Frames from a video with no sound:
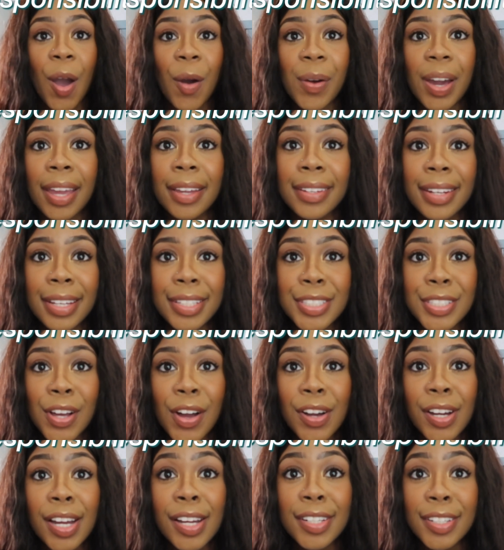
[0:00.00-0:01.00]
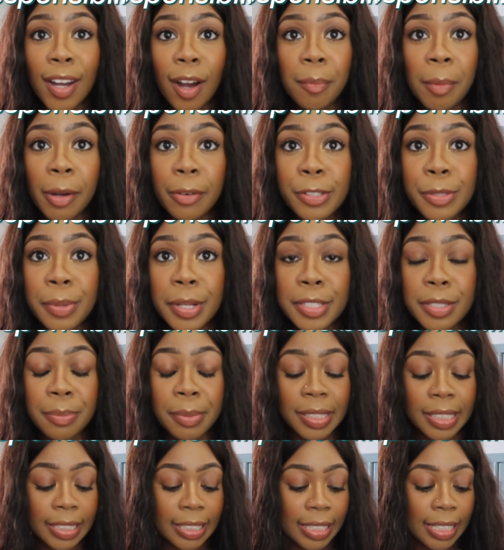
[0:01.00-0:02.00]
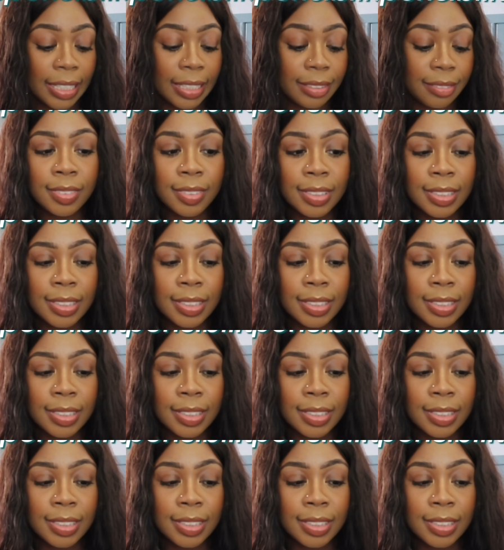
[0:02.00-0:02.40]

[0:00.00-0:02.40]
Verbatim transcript: Okay, next song, Not My Responsibility.